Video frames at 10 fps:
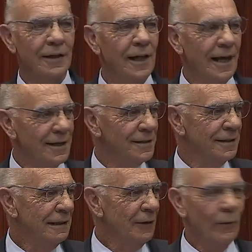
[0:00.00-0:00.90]
glass,
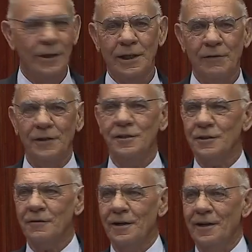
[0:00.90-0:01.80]
wondering if he'd
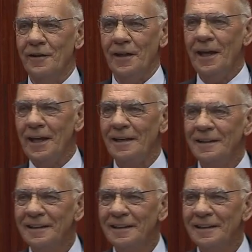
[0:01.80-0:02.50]
just grown another head.